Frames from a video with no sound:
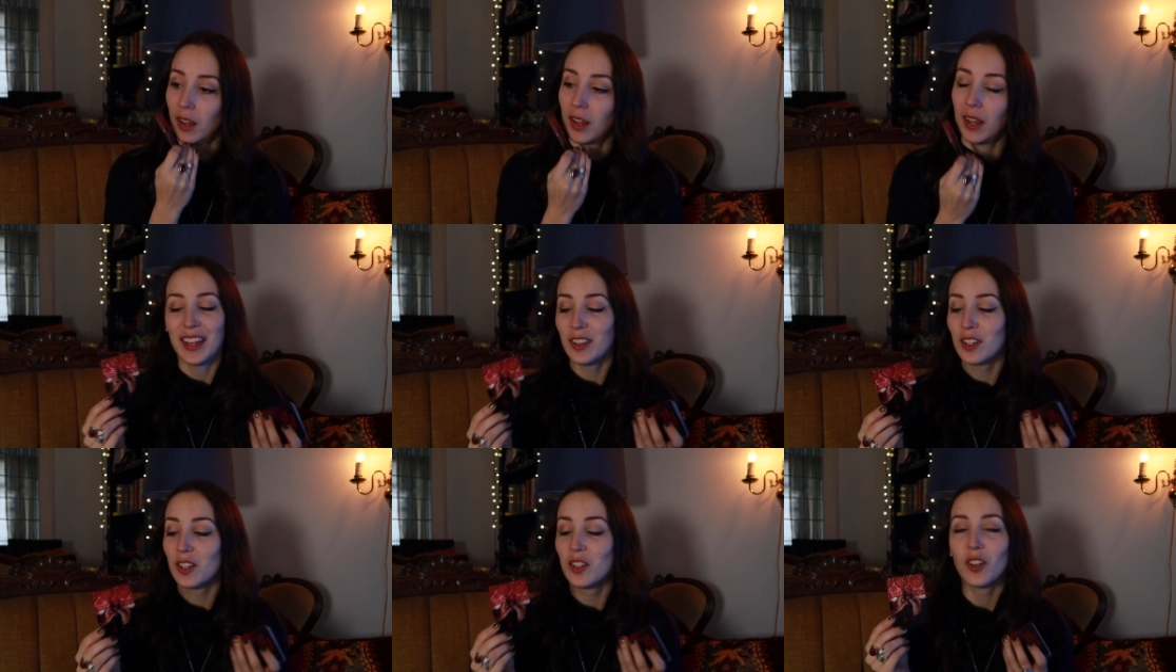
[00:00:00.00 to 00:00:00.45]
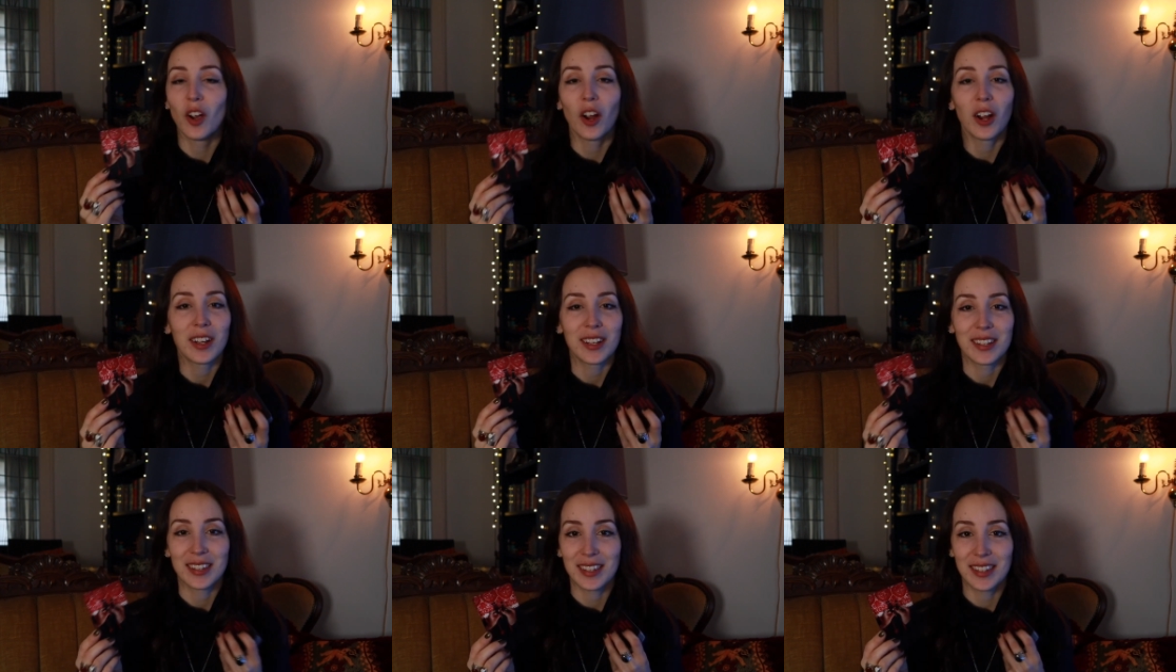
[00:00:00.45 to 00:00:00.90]
In the
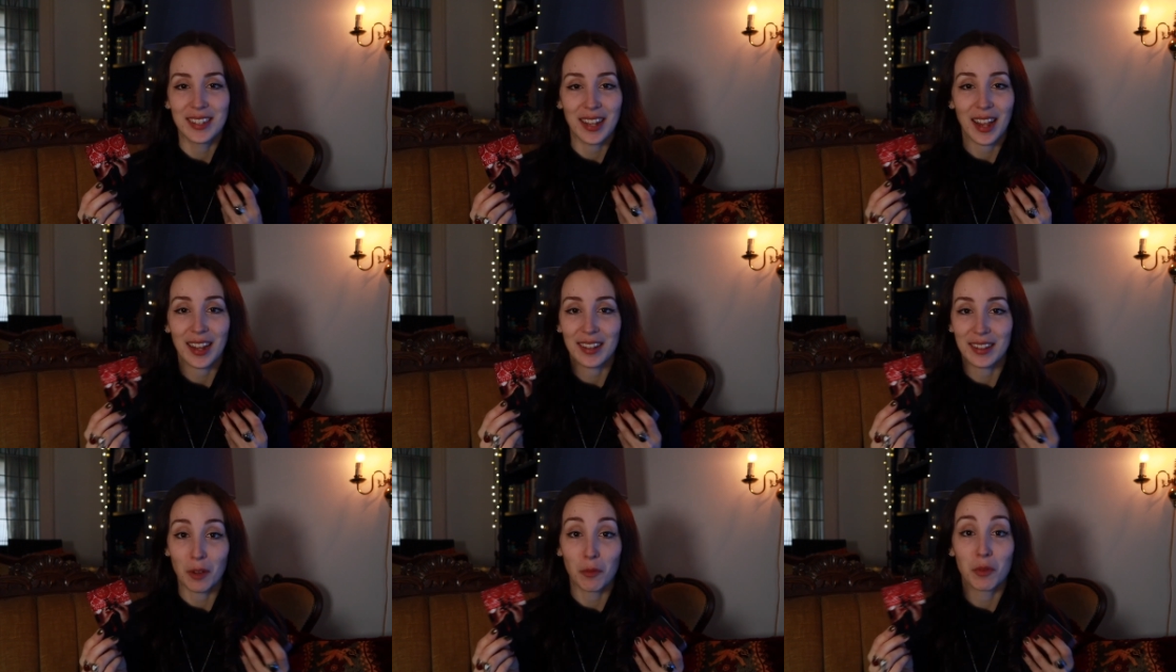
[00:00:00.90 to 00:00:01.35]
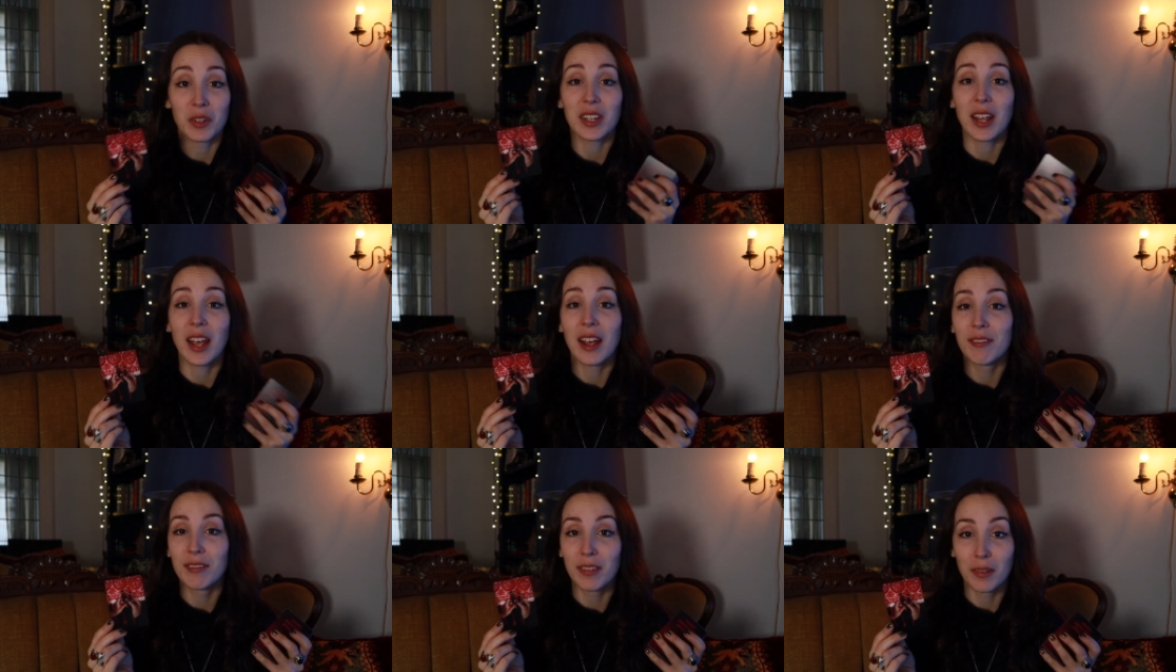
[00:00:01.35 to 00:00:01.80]
darkest deck that was
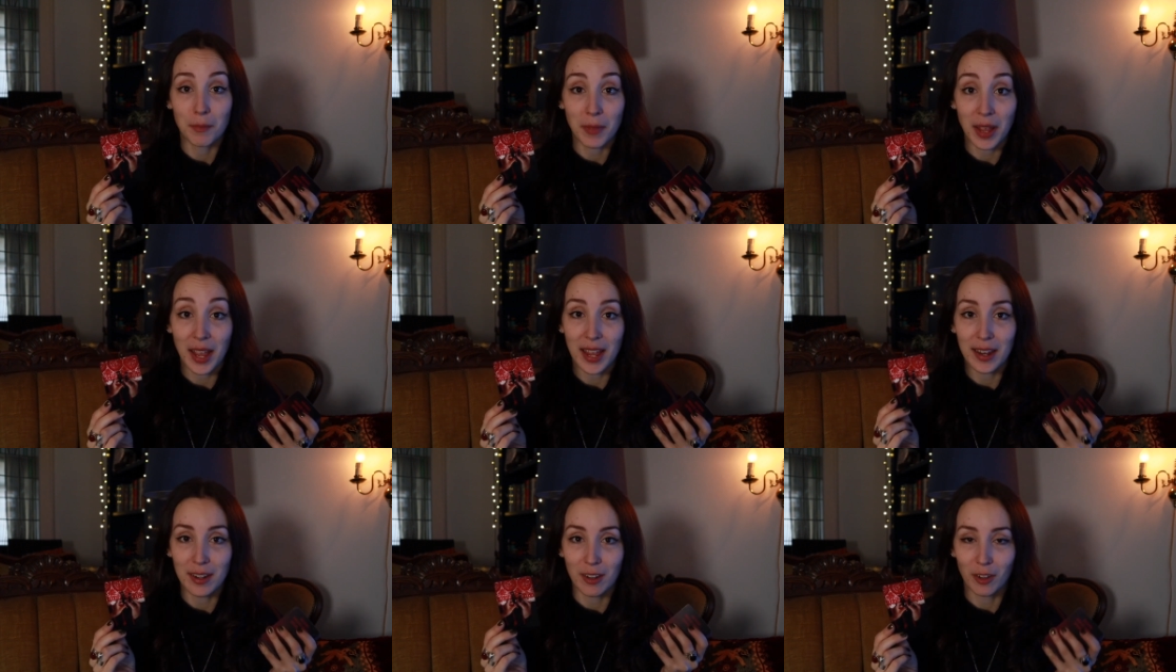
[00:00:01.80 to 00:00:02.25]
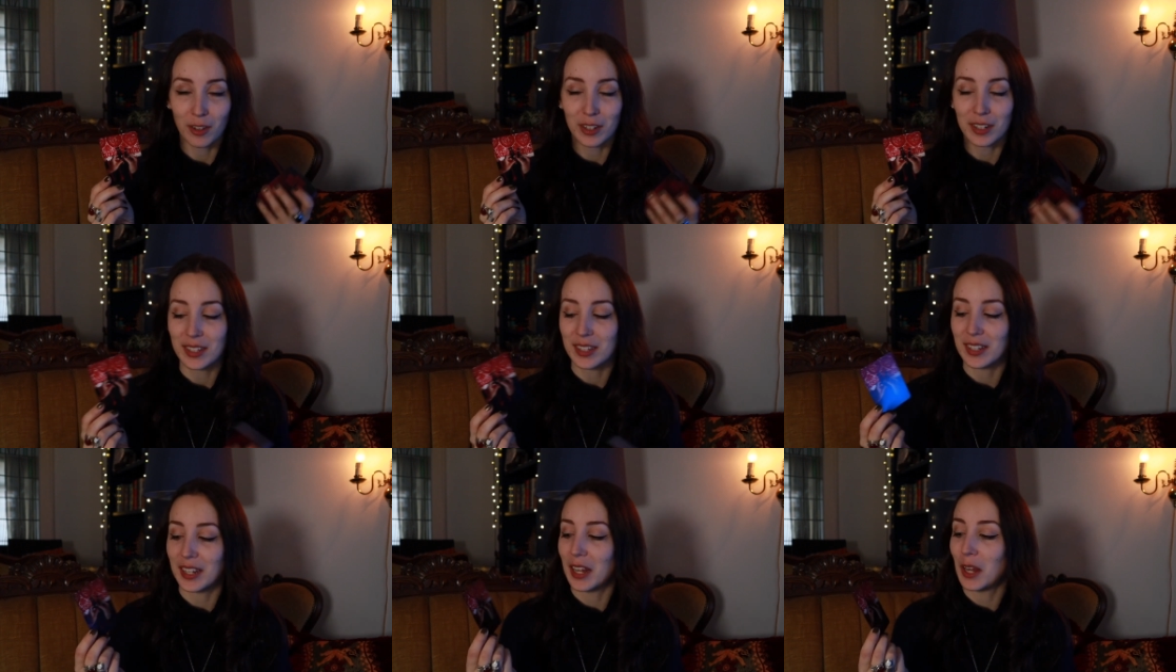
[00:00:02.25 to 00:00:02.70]
ever made,
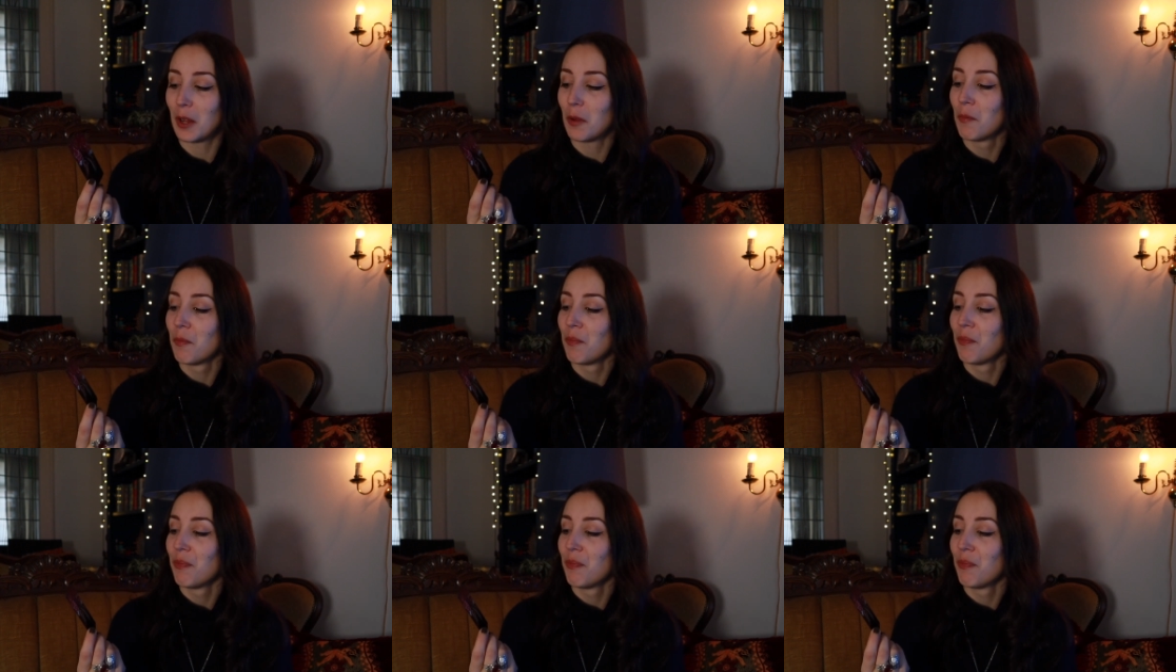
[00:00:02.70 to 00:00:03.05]
honestly